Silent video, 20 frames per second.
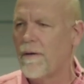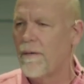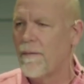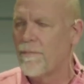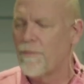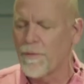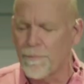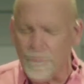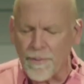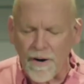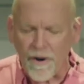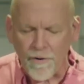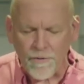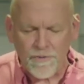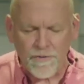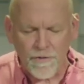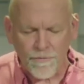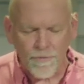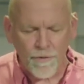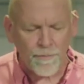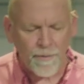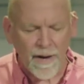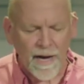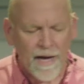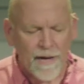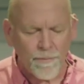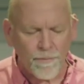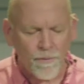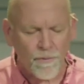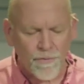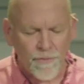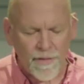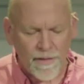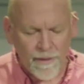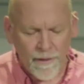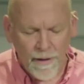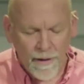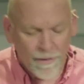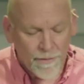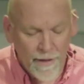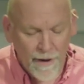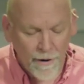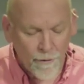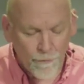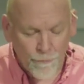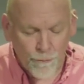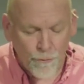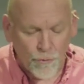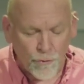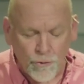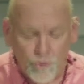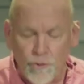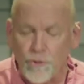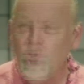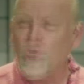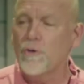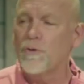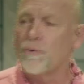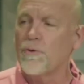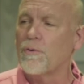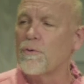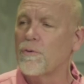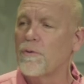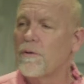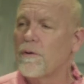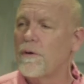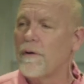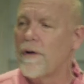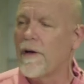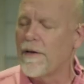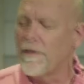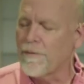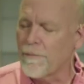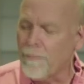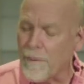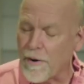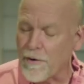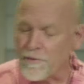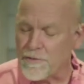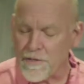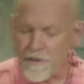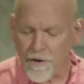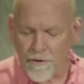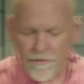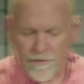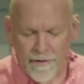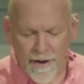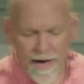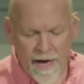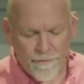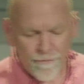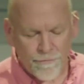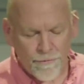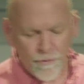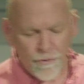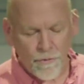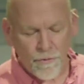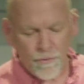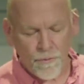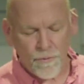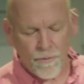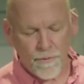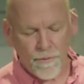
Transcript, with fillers: the parts of the Bible that, that are for you and the parts that are not for you.